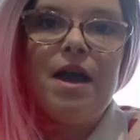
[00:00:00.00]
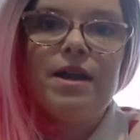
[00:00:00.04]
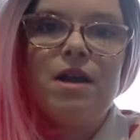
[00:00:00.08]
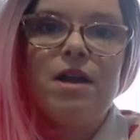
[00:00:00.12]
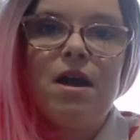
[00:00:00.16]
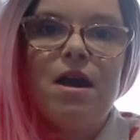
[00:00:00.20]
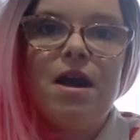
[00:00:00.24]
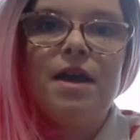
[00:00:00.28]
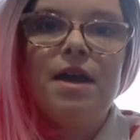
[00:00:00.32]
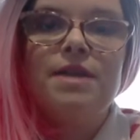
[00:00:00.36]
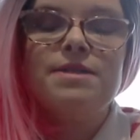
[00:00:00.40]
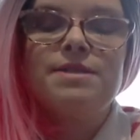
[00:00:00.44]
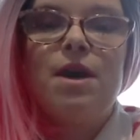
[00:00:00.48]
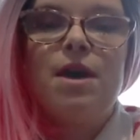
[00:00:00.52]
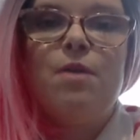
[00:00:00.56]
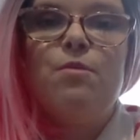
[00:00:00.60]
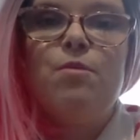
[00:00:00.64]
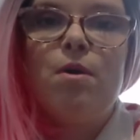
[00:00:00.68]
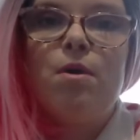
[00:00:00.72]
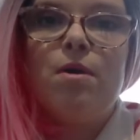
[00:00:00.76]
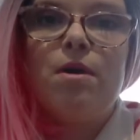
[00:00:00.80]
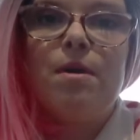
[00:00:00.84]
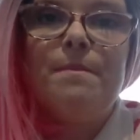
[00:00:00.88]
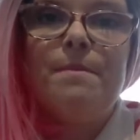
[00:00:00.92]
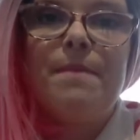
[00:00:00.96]
guys and
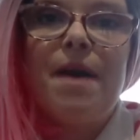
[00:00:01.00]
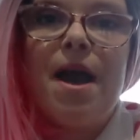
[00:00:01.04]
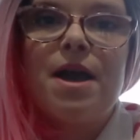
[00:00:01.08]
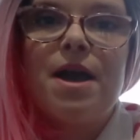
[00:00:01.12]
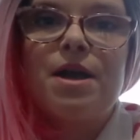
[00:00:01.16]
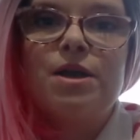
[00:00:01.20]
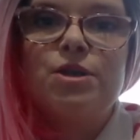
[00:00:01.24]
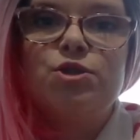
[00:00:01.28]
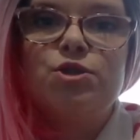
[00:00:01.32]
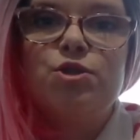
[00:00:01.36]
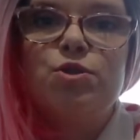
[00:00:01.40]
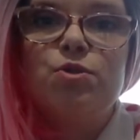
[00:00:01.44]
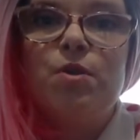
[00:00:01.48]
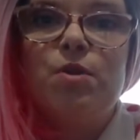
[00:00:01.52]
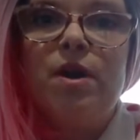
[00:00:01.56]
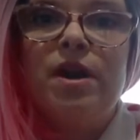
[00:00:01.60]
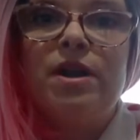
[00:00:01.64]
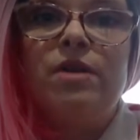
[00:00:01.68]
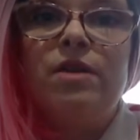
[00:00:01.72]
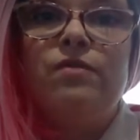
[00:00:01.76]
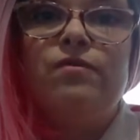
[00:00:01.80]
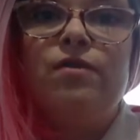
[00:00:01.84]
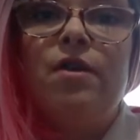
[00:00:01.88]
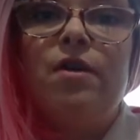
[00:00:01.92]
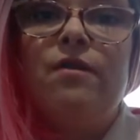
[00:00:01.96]
welcome back to
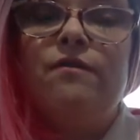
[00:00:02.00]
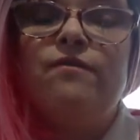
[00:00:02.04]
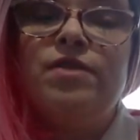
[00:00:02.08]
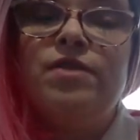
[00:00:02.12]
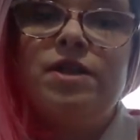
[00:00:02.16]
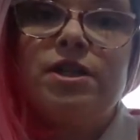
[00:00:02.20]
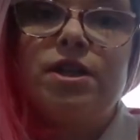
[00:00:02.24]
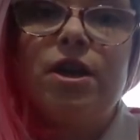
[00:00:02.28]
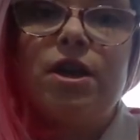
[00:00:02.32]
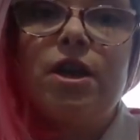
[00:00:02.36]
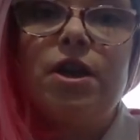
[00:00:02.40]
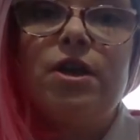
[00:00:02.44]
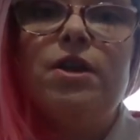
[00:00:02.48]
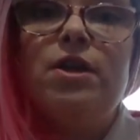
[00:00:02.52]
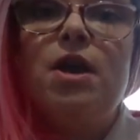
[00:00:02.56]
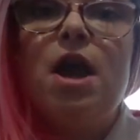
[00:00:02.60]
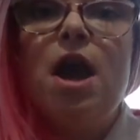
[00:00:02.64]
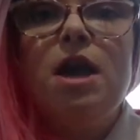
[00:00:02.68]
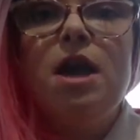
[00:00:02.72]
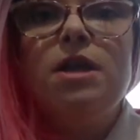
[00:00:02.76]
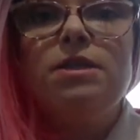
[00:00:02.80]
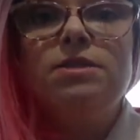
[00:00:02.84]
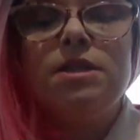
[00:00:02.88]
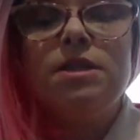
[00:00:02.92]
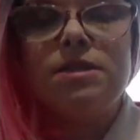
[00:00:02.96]
another video.
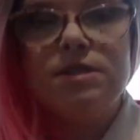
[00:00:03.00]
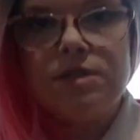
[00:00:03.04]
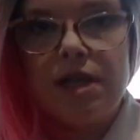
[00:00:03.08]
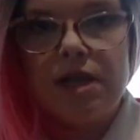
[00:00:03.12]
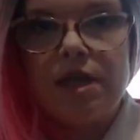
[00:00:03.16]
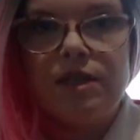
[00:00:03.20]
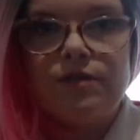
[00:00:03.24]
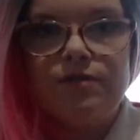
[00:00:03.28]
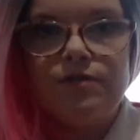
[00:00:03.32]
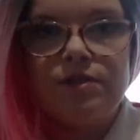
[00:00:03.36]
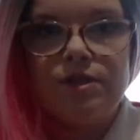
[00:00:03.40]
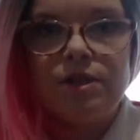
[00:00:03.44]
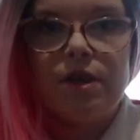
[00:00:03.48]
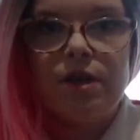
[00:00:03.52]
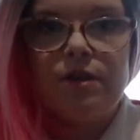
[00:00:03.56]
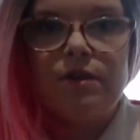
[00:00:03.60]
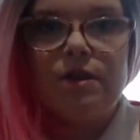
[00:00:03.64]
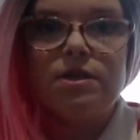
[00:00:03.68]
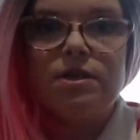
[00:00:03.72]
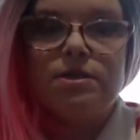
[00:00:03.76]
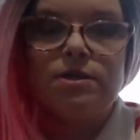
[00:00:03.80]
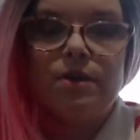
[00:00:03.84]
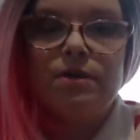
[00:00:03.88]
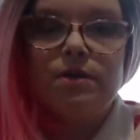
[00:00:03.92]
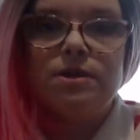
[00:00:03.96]
So today's video
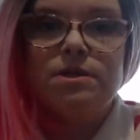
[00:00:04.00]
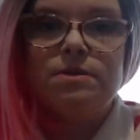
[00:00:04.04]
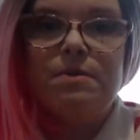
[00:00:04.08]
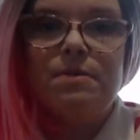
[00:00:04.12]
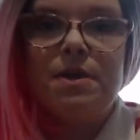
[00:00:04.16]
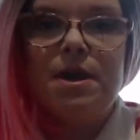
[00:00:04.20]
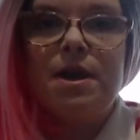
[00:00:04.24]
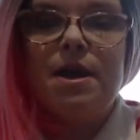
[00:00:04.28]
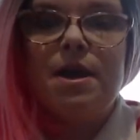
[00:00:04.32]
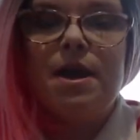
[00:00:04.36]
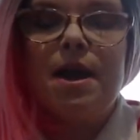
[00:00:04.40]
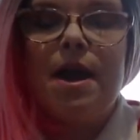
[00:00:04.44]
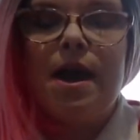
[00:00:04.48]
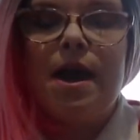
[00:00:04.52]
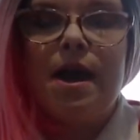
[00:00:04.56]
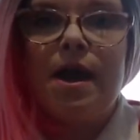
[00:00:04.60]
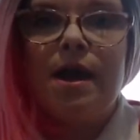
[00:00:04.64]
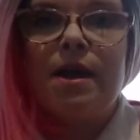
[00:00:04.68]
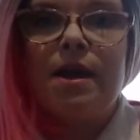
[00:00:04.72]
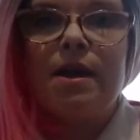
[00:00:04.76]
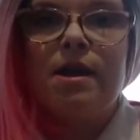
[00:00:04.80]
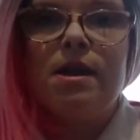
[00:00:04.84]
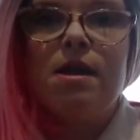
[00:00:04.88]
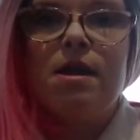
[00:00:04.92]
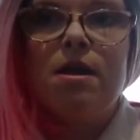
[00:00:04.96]
is going to be
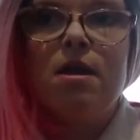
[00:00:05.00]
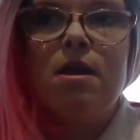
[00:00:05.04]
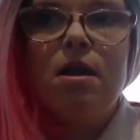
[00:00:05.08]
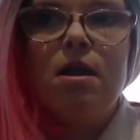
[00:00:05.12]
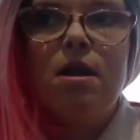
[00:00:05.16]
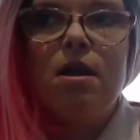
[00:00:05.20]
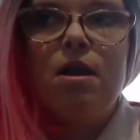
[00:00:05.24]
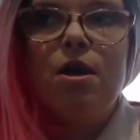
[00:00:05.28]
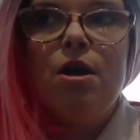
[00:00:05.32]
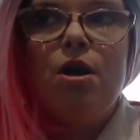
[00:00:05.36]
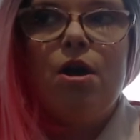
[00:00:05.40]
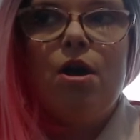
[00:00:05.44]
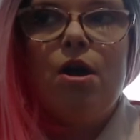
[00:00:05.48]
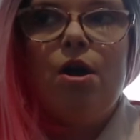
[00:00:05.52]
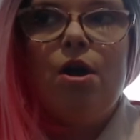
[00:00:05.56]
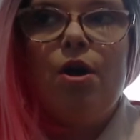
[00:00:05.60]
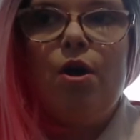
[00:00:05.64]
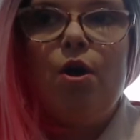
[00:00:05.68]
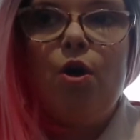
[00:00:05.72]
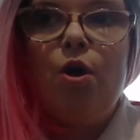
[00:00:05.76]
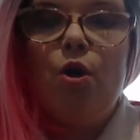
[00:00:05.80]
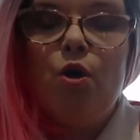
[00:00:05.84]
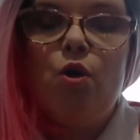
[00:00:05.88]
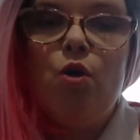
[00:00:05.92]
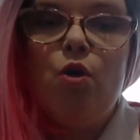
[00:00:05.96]
a
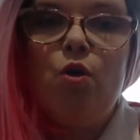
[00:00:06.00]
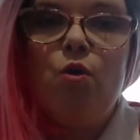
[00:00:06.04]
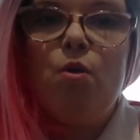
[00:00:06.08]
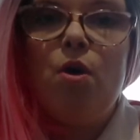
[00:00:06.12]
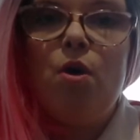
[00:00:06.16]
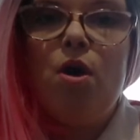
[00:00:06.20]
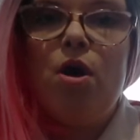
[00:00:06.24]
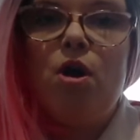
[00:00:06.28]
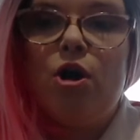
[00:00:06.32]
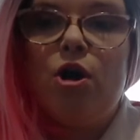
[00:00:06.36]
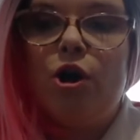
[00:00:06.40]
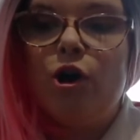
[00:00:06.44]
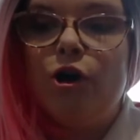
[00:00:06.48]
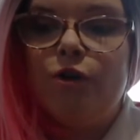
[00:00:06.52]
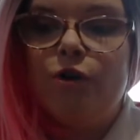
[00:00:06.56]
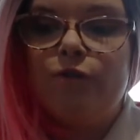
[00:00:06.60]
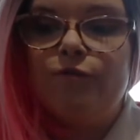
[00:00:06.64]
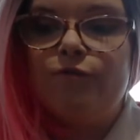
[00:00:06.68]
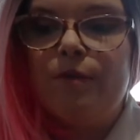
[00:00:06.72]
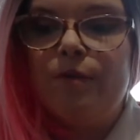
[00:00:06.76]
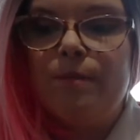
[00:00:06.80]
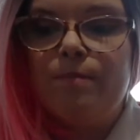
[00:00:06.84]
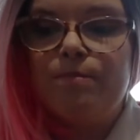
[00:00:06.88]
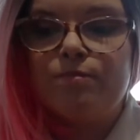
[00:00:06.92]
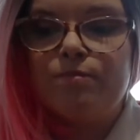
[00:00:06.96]
haul
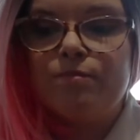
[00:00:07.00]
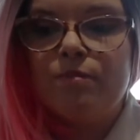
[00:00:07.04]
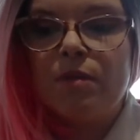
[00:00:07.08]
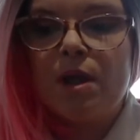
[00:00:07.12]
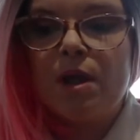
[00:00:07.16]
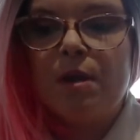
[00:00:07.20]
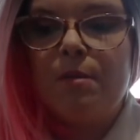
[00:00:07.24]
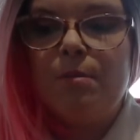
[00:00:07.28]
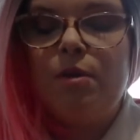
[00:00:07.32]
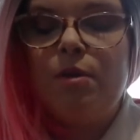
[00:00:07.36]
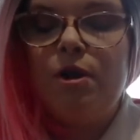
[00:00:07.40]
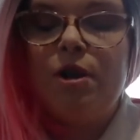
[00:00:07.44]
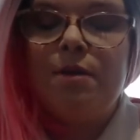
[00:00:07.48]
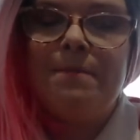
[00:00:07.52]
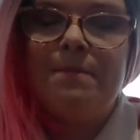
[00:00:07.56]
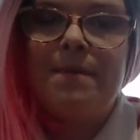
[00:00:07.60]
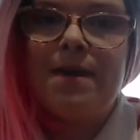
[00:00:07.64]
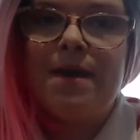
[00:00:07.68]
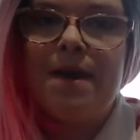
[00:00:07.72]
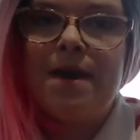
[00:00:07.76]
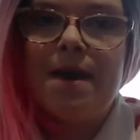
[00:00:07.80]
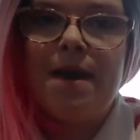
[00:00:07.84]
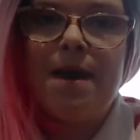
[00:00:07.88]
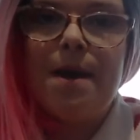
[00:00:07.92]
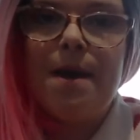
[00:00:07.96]
of pollen
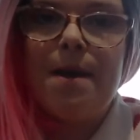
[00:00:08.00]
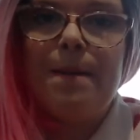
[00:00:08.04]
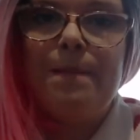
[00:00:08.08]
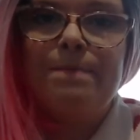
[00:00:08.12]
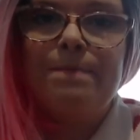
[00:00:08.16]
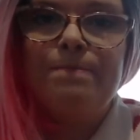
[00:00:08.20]
bear,